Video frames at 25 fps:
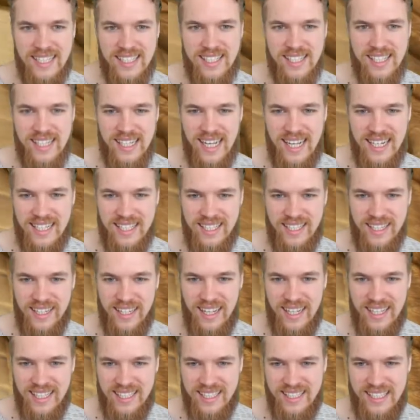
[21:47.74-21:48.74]
she's actually
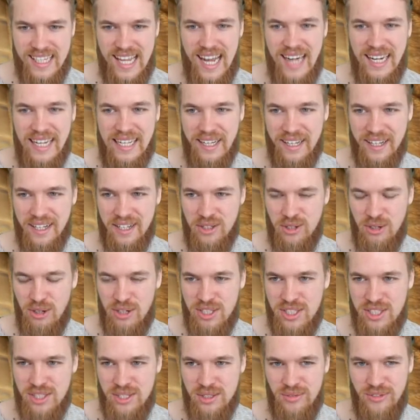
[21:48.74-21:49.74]
like standing
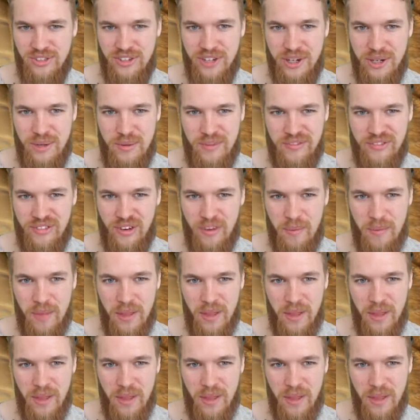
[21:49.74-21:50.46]
across the room from